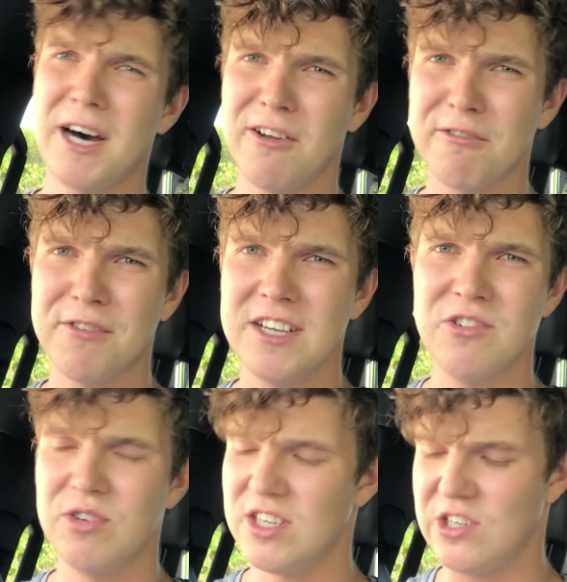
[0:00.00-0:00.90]

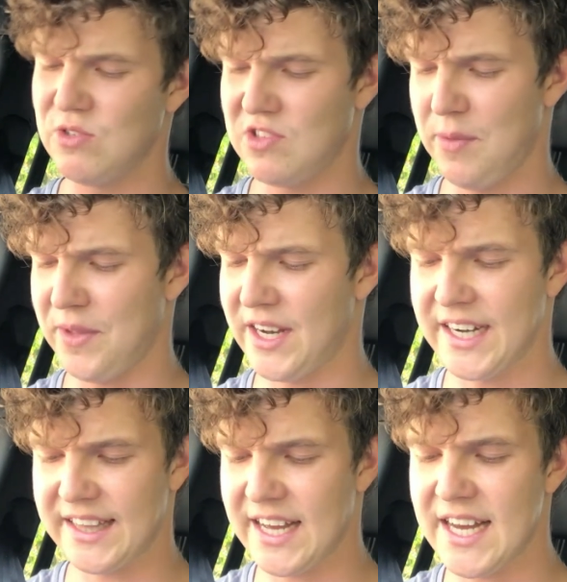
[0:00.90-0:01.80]
pound-feet region or something
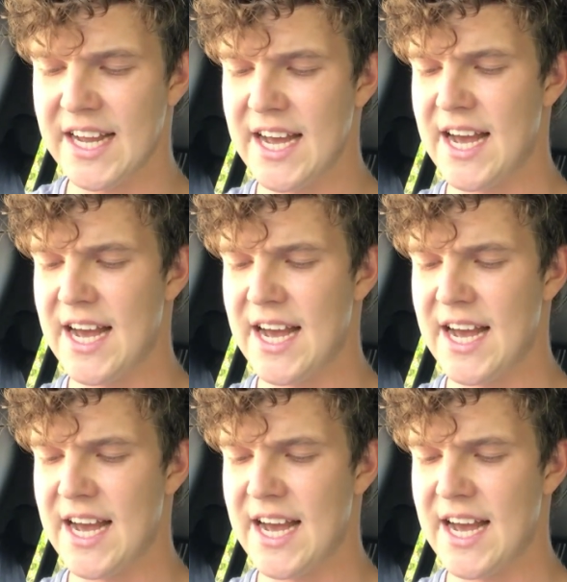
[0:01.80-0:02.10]
like that,